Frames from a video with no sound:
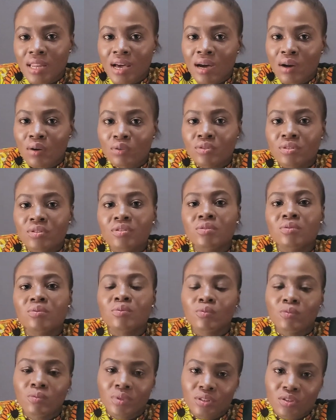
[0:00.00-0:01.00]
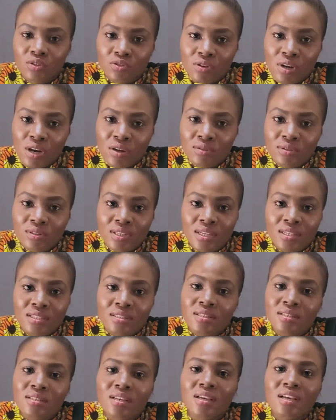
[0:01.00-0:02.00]
blouse with
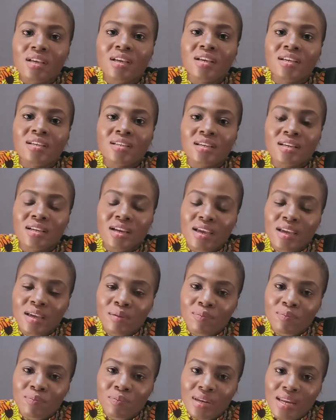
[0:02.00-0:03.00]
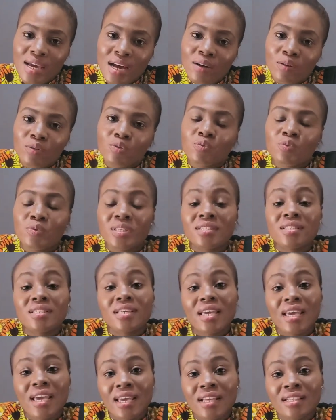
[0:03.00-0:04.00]
trousers, a blouse with
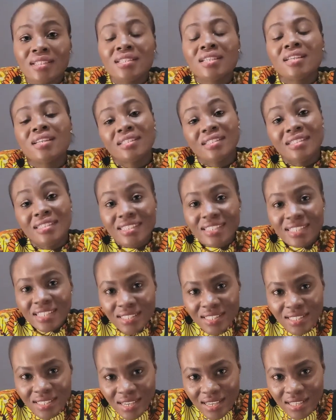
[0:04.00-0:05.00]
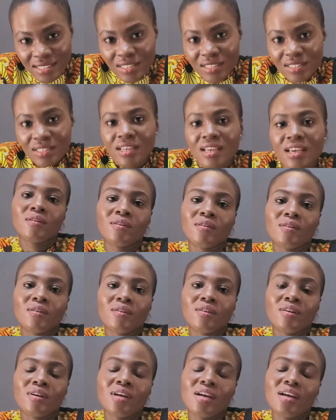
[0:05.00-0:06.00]
skirt, decent.
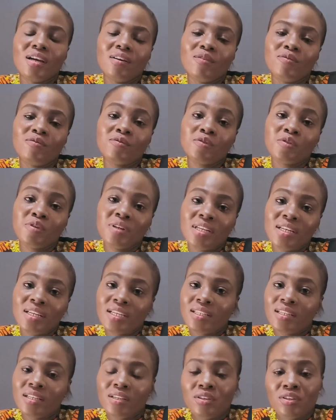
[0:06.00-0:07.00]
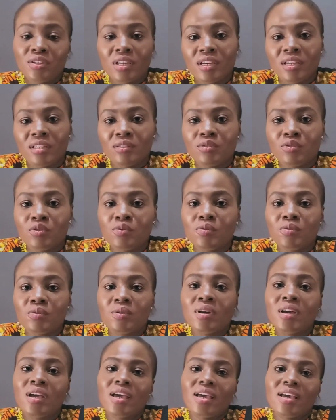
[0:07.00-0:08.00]
For a lady, you can
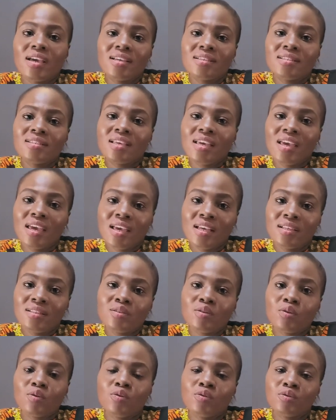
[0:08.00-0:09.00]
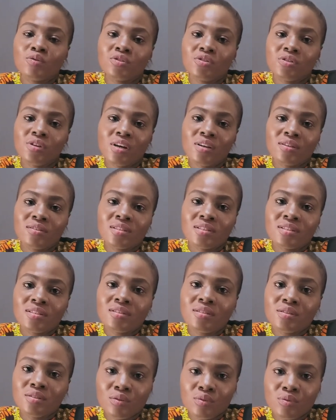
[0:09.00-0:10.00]
do a skirt or
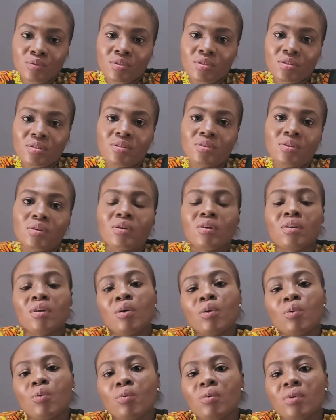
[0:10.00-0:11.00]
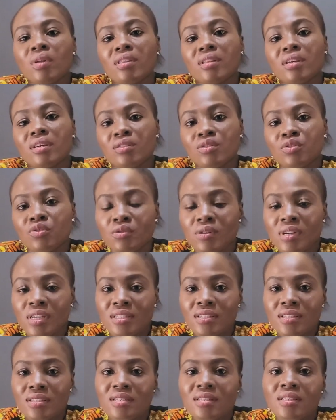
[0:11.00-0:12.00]
trousers suit with a
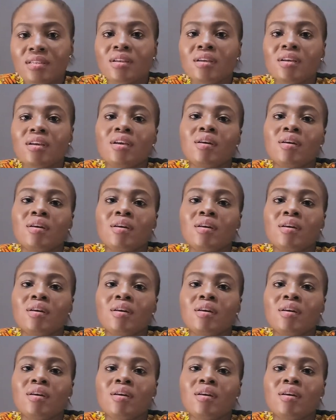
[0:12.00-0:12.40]
dress